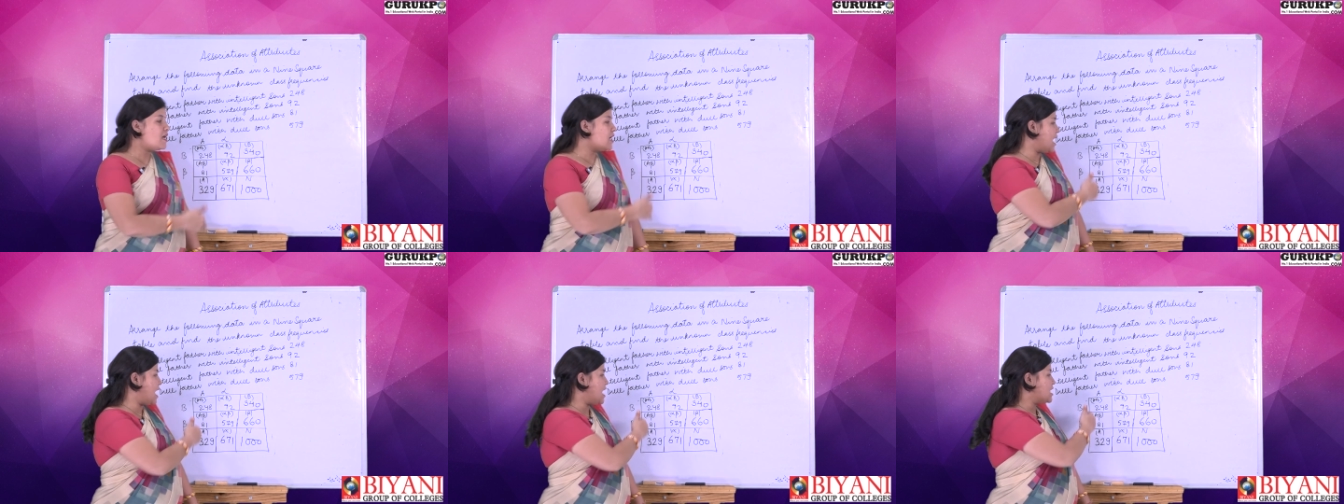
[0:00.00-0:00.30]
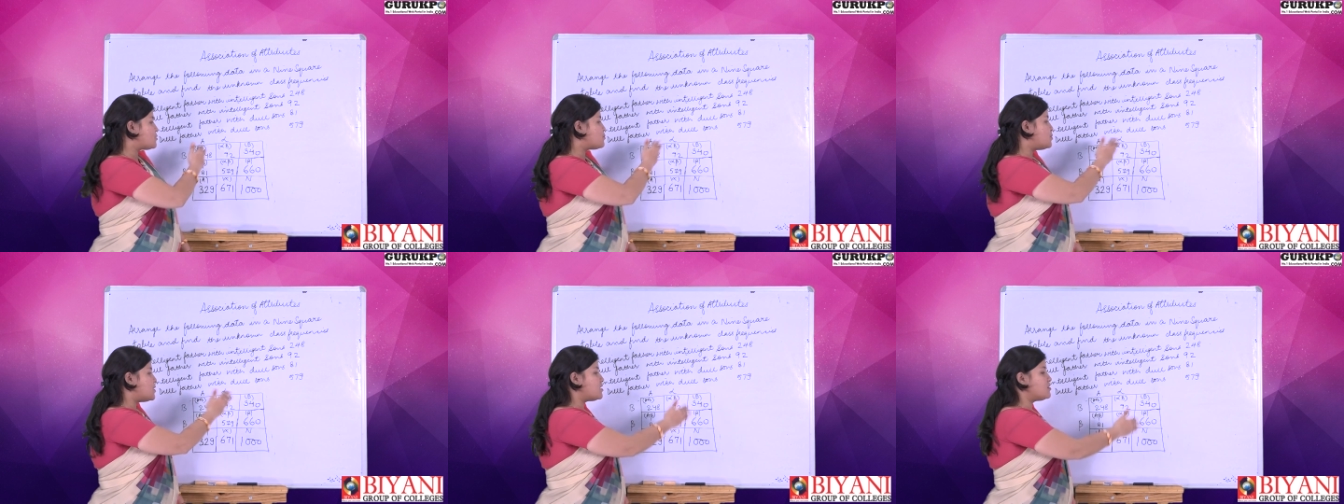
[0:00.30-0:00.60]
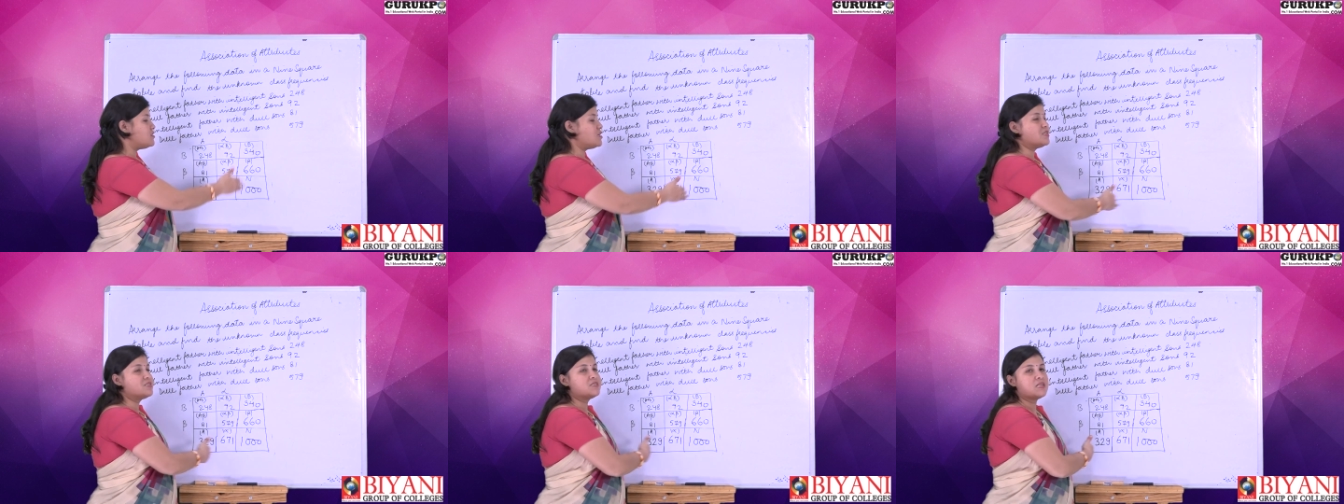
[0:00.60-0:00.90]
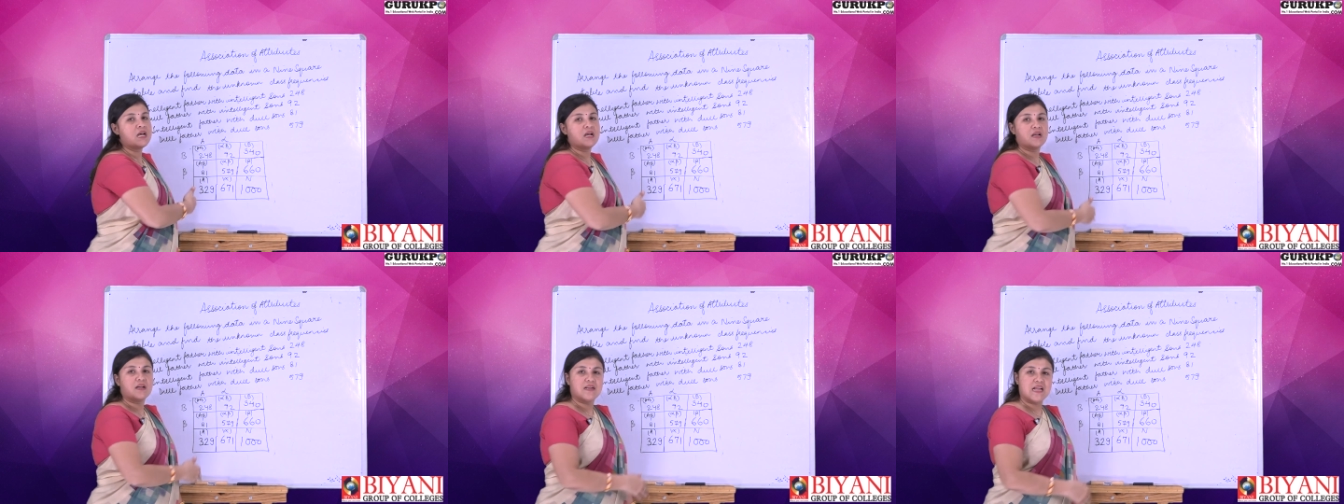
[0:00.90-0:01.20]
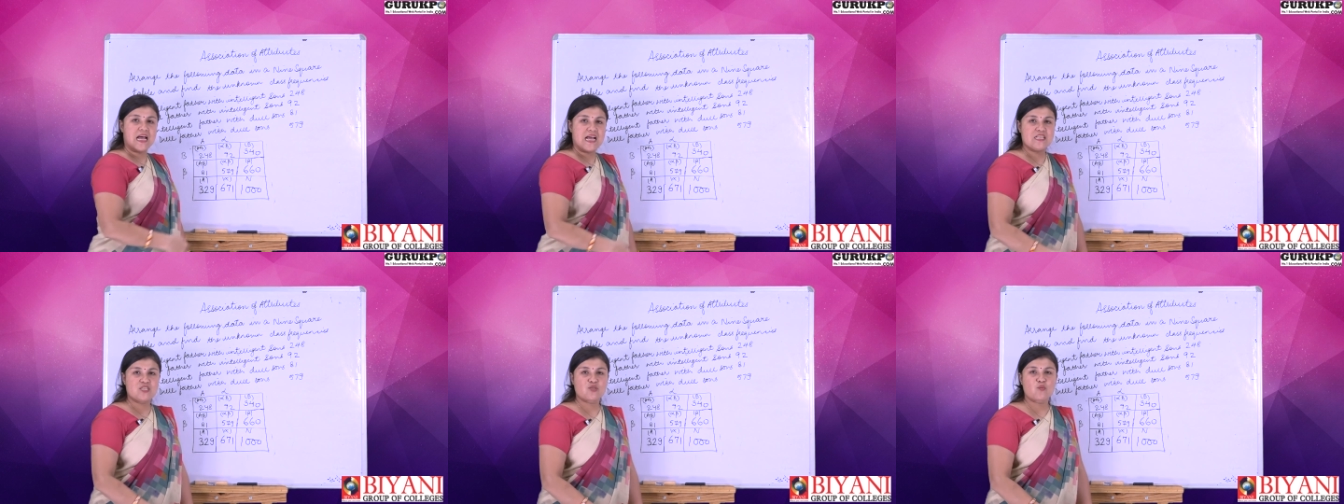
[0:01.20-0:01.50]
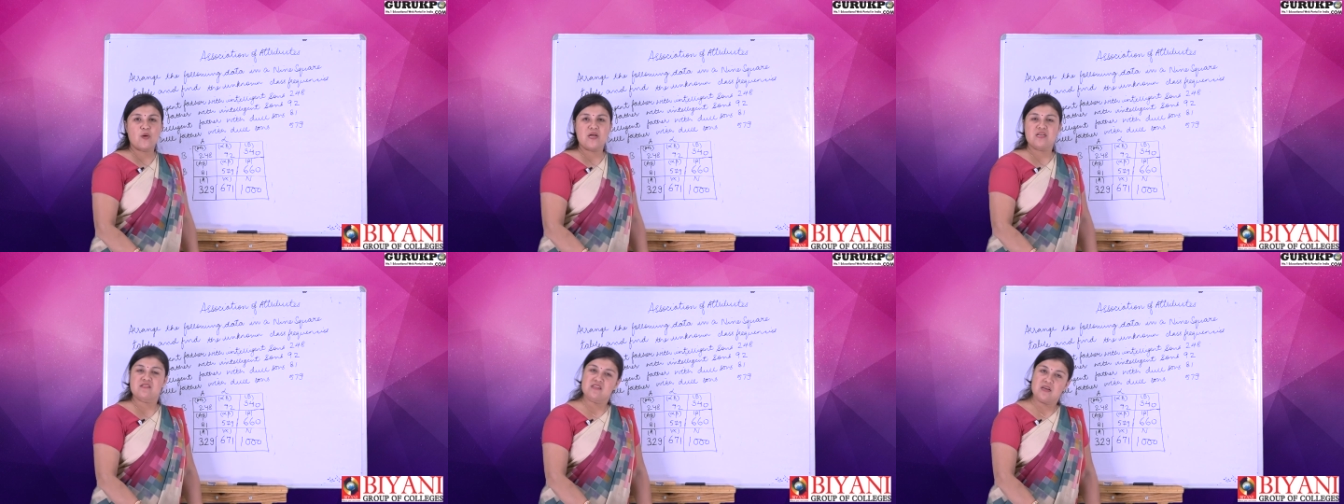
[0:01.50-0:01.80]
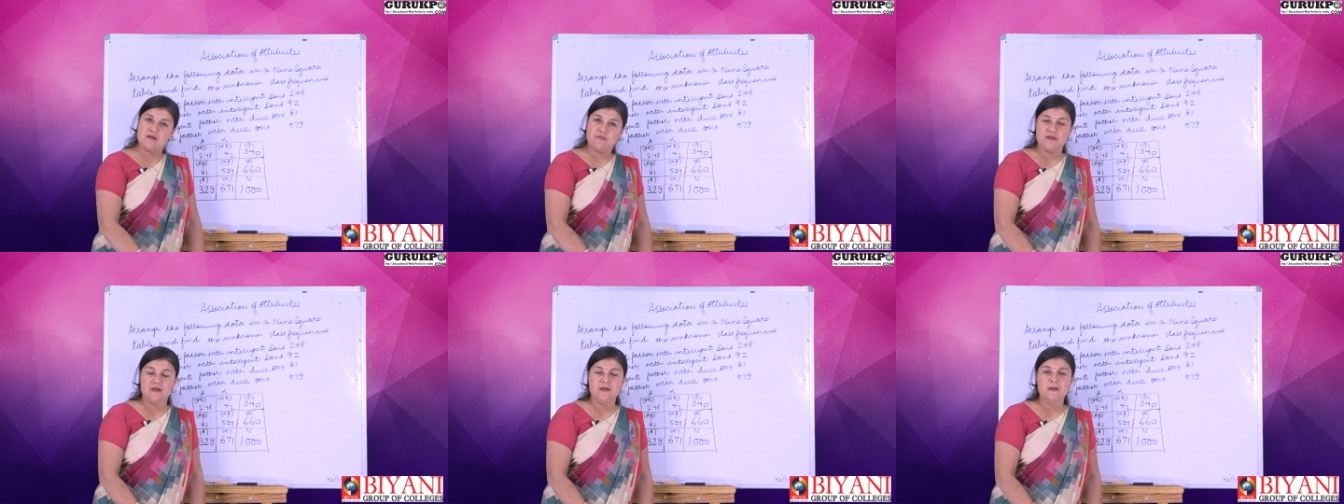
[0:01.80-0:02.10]
as per this 9 square
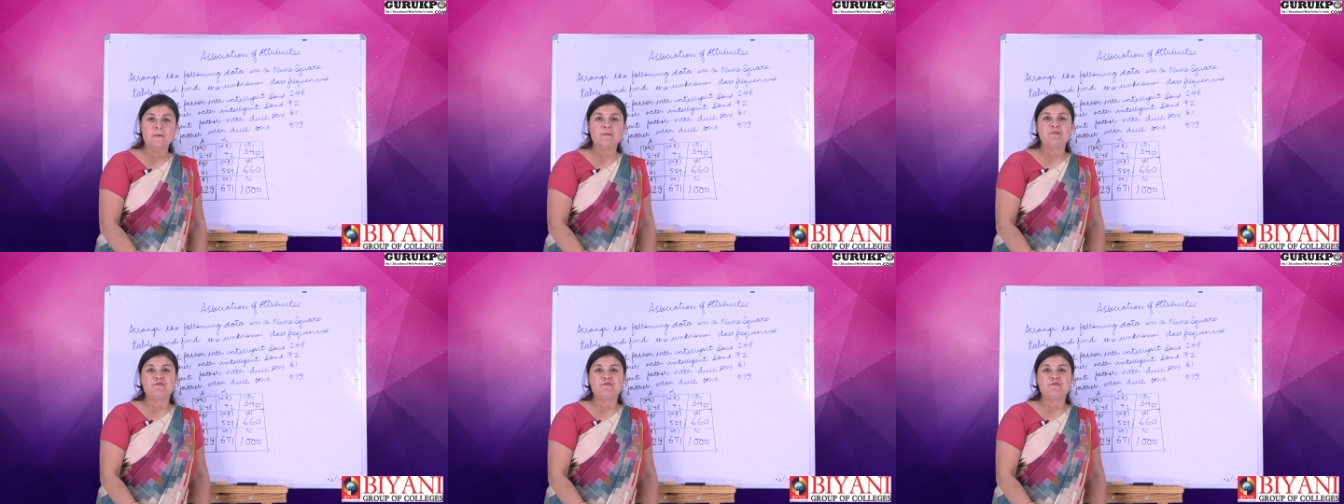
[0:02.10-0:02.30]
table.